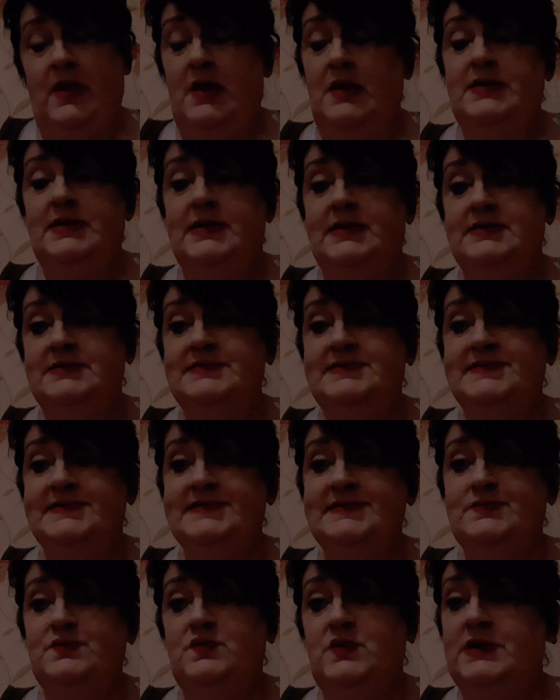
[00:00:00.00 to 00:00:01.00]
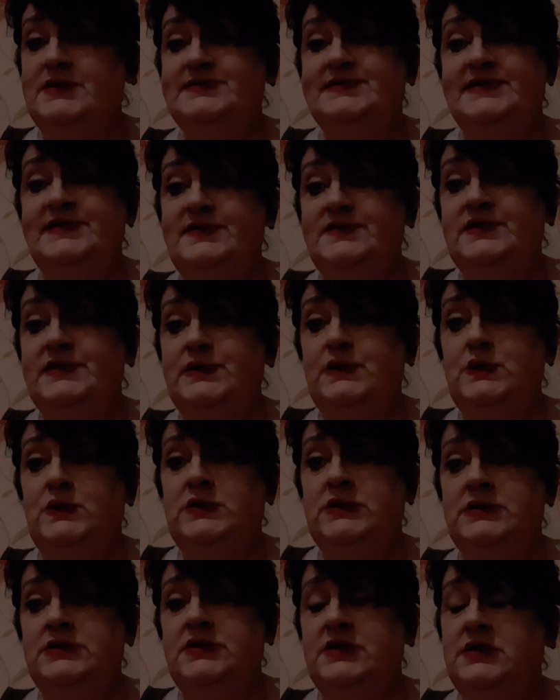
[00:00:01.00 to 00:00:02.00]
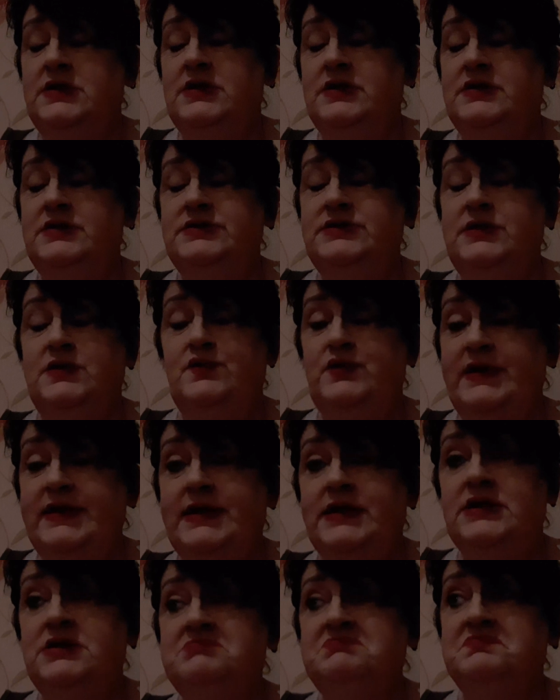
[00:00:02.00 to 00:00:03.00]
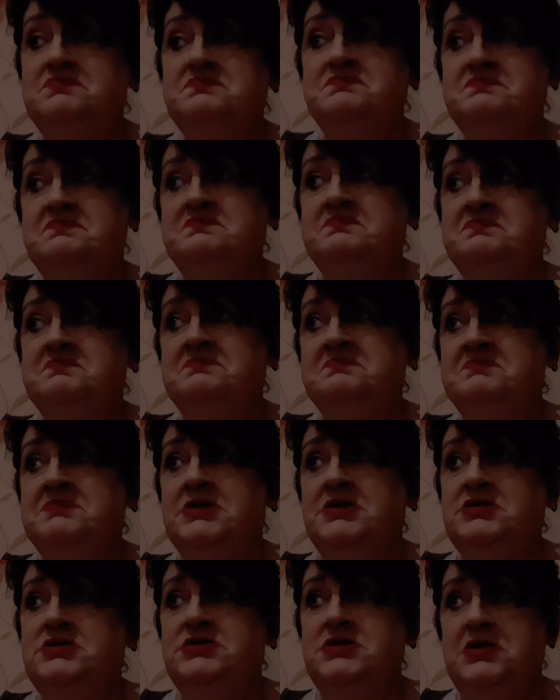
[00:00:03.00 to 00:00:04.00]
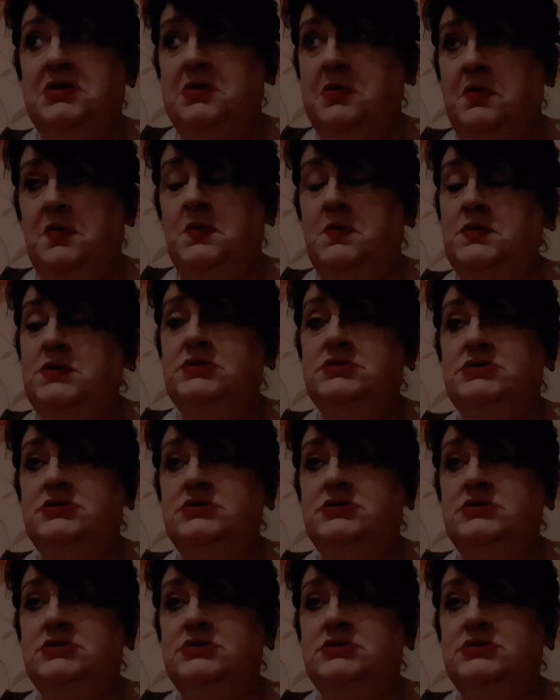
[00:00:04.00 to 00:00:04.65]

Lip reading: and what do? You ring, you know.